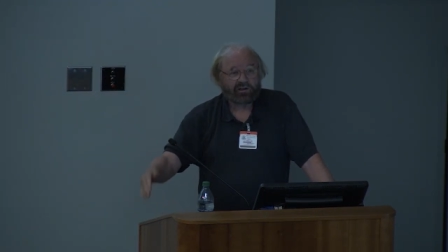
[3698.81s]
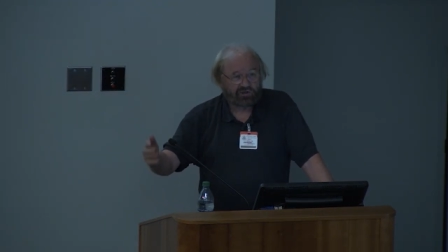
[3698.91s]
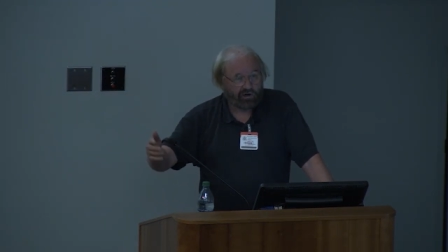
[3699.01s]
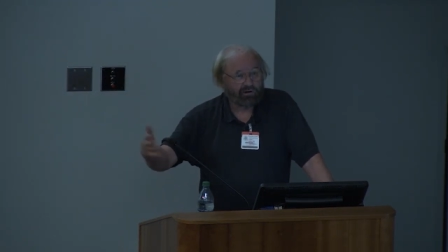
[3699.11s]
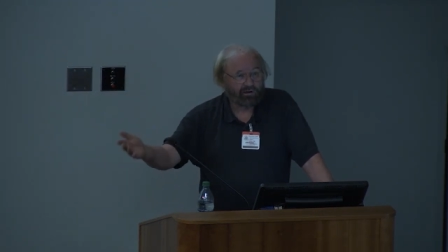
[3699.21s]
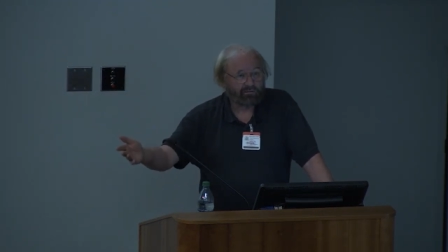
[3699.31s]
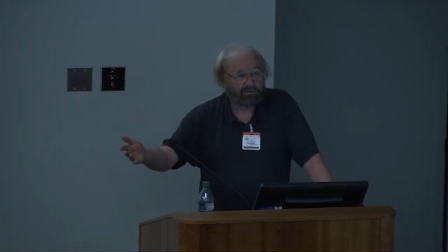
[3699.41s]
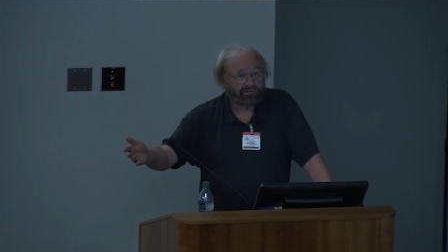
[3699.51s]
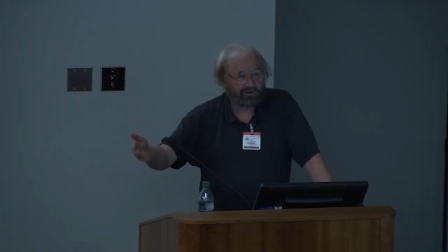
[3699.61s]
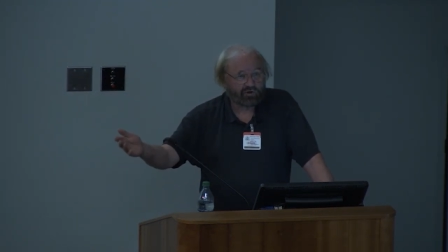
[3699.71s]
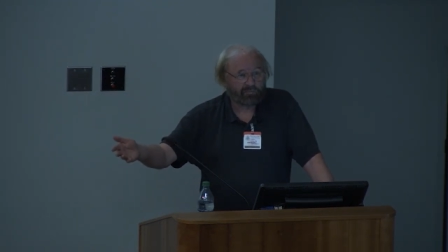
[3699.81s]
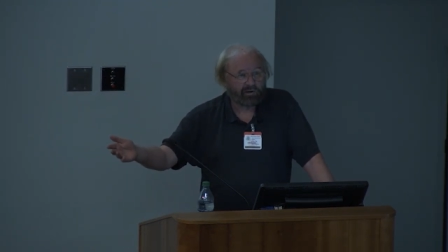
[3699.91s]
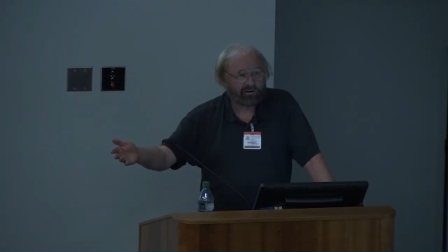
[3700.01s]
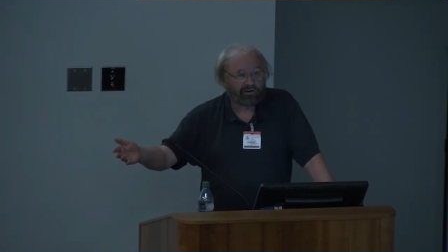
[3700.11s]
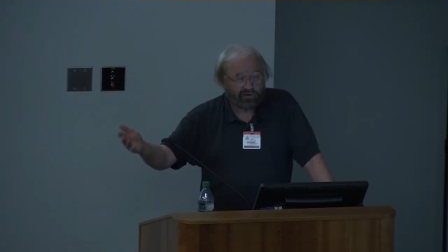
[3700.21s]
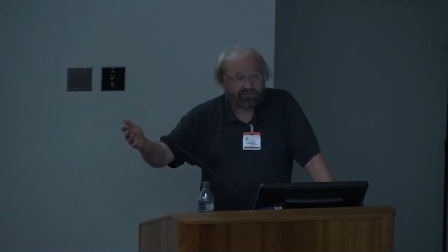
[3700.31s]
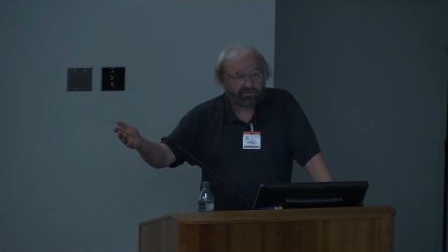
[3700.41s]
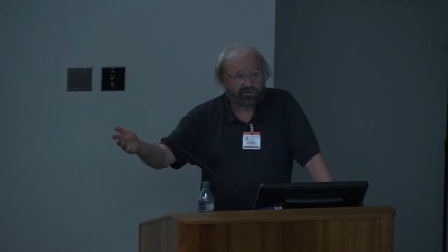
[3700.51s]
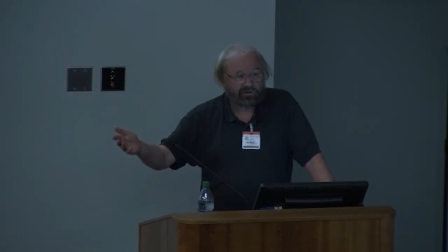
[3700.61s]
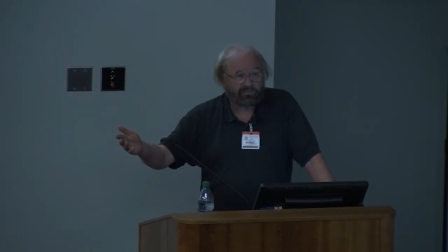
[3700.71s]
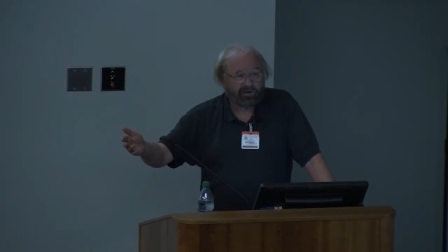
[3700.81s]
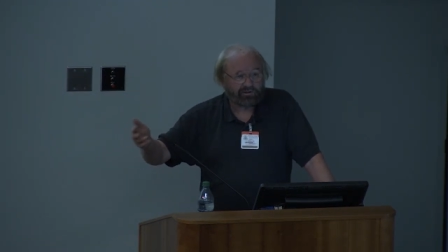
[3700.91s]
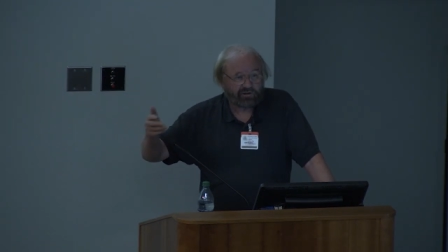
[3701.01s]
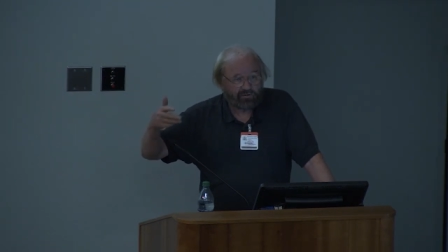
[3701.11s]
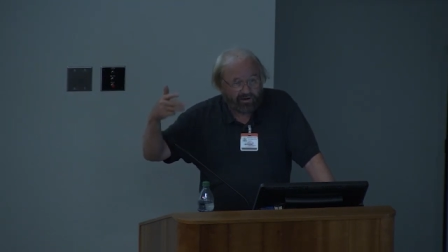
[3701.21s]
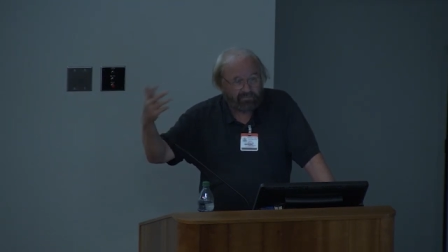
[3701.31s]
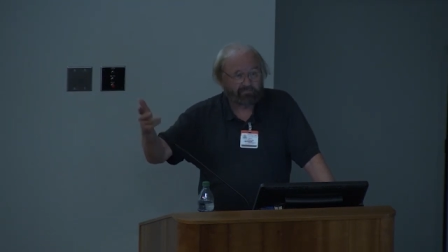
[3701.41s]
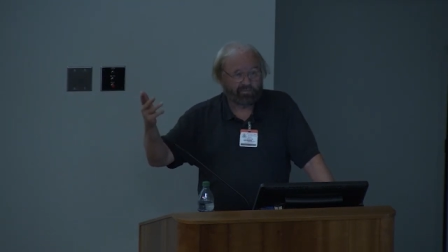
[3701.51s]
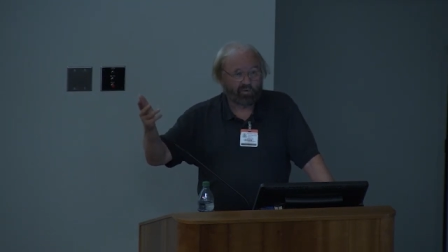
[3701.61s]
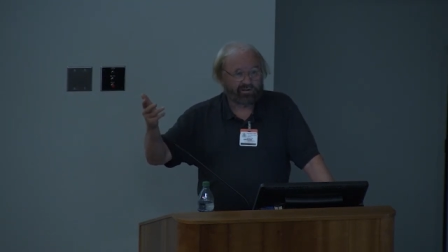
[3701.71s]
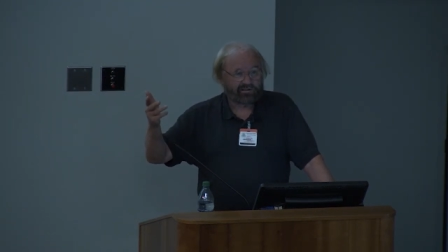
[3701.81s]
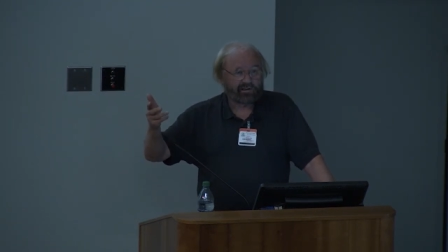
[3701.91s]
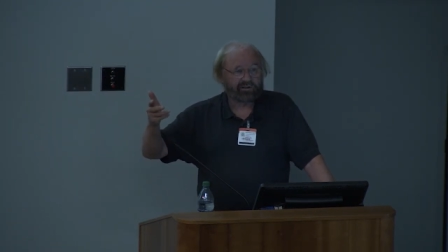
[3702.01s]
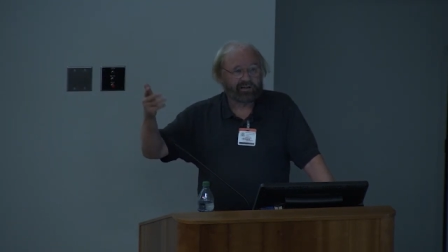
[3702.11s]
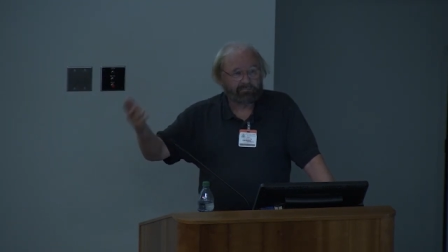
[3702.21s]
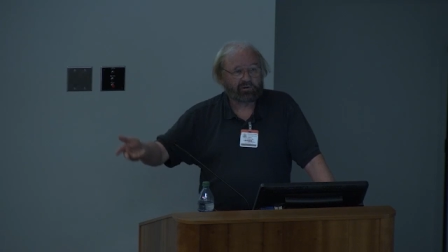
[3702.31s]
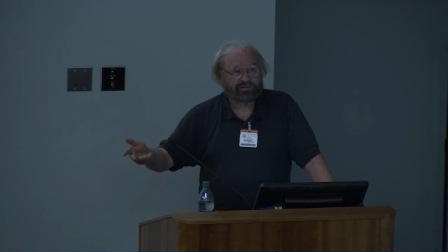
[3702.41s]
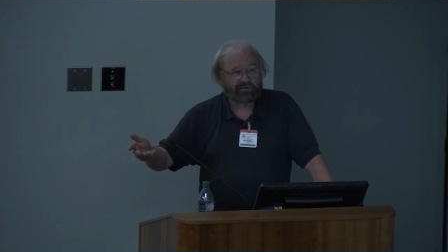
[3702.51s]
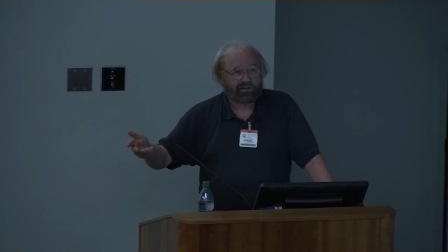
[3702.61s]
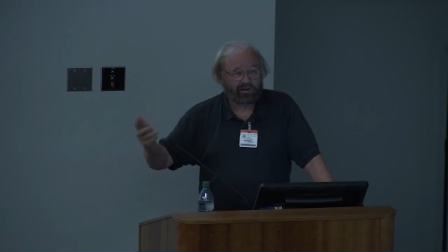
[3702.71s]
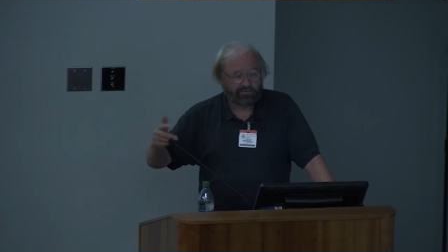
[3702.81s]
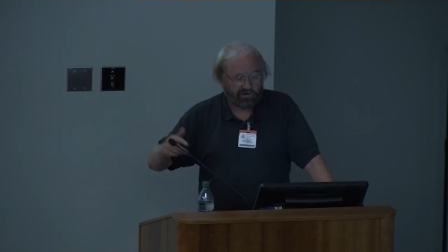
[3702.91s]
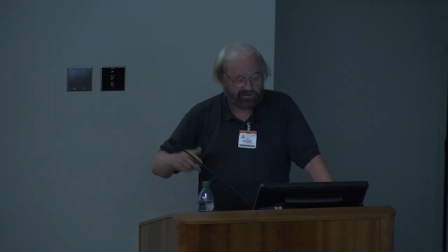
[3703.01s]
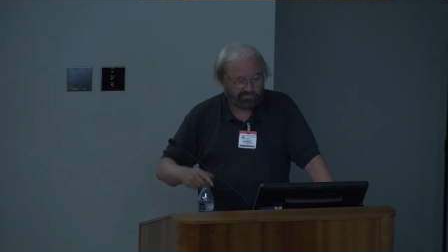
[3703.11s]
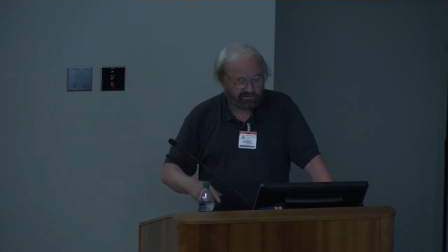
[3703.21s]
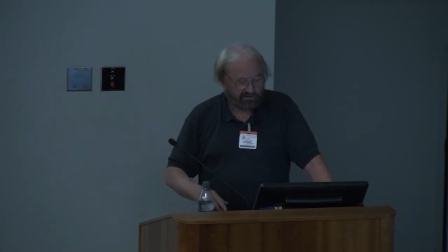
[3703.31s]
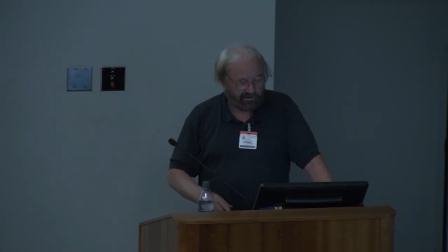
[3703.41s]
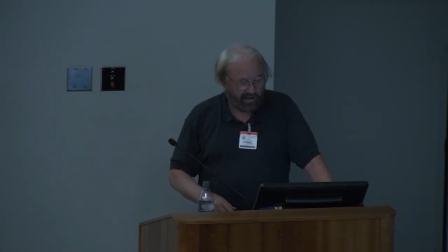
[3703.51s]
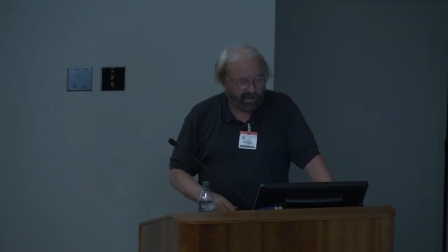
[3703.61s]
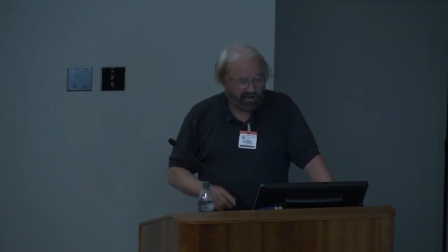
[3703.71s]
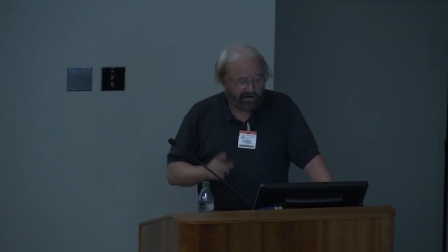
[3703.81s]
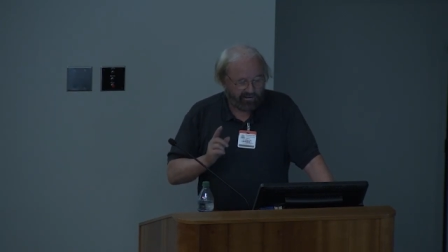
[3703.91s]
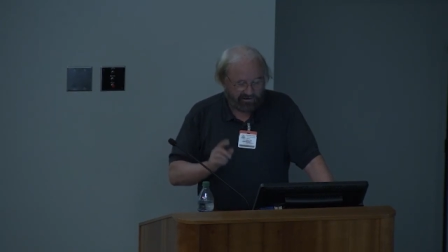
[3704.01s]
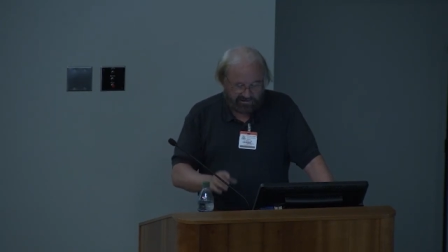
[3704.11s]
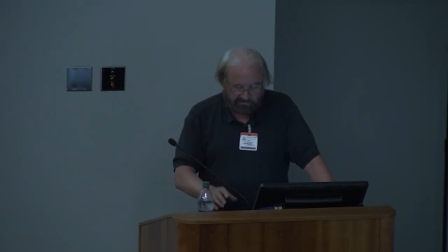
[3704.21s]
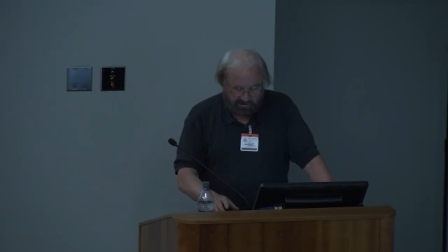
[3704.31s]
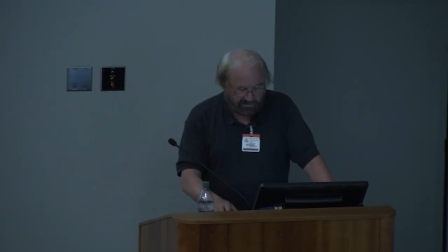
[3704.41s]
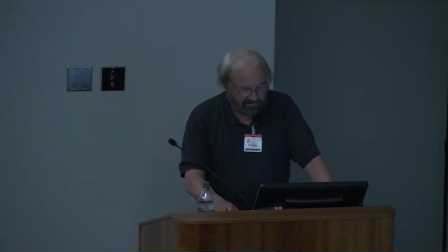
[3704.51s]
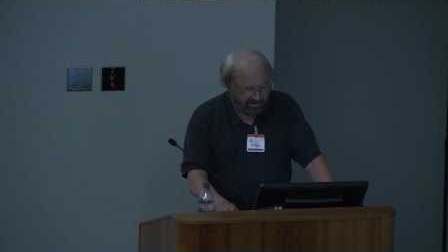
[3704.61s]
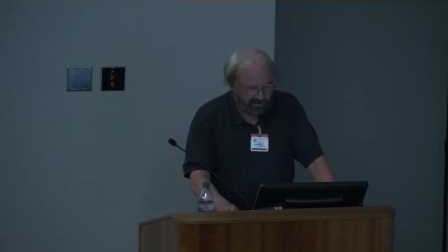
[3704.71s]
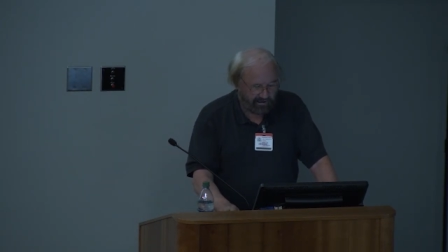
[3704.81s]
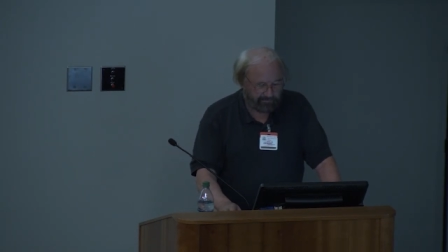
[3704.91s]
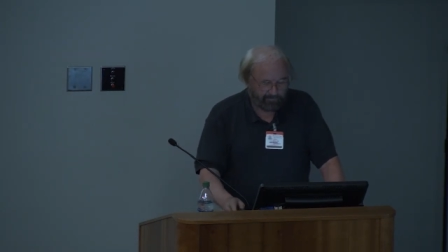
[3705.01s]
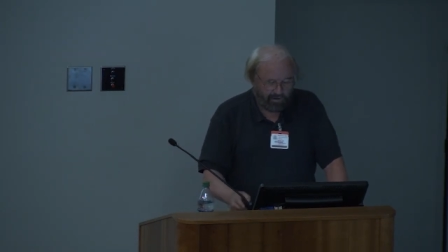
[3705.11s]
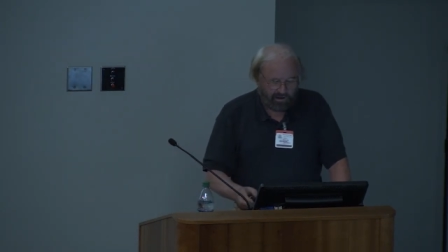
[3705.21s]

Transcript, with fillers: showing this durability, greater durability of what is learned implicitly over explicitly. Now that doesn't mean to say,